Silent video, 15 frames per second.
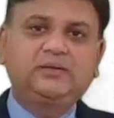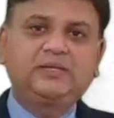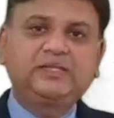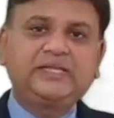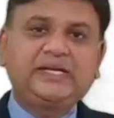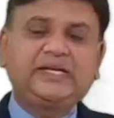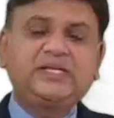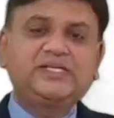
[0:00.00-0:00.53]

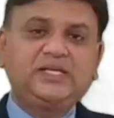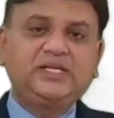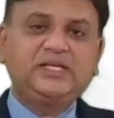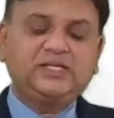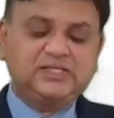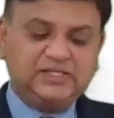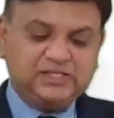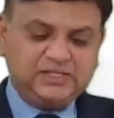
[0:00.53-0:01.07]
That is the
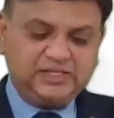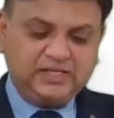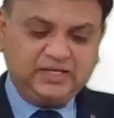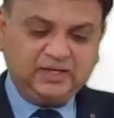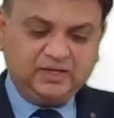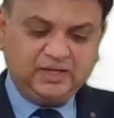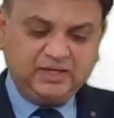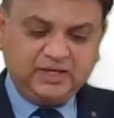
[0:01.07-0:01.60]
reason say
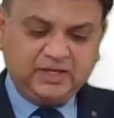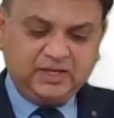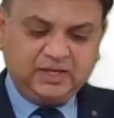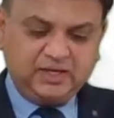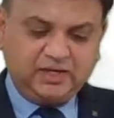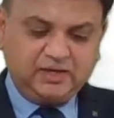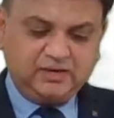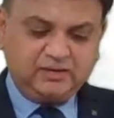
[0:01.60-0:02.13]

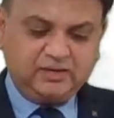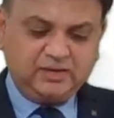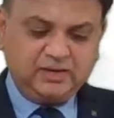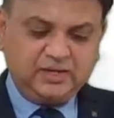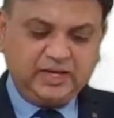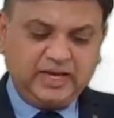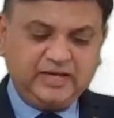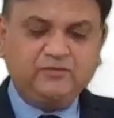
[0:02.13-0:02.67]

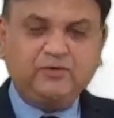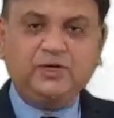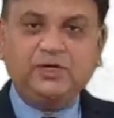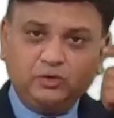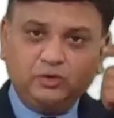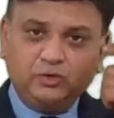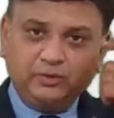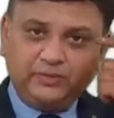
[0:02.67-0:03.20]
I want
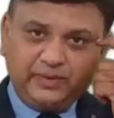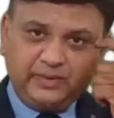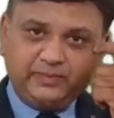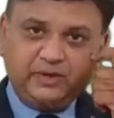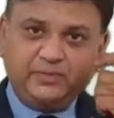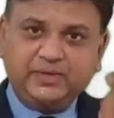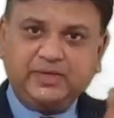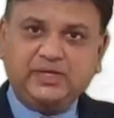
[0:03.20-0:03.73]
you to pay
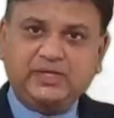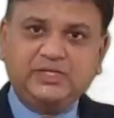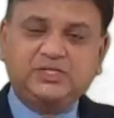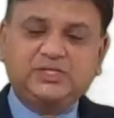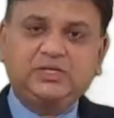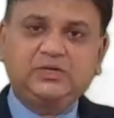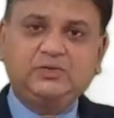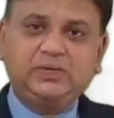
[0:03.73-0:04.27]
proper
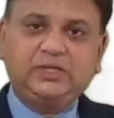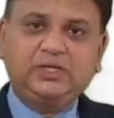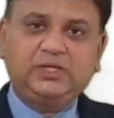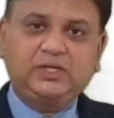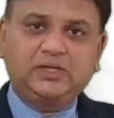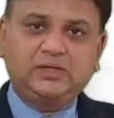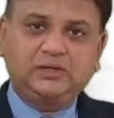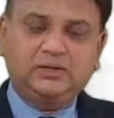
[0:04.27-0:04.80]
attention over here.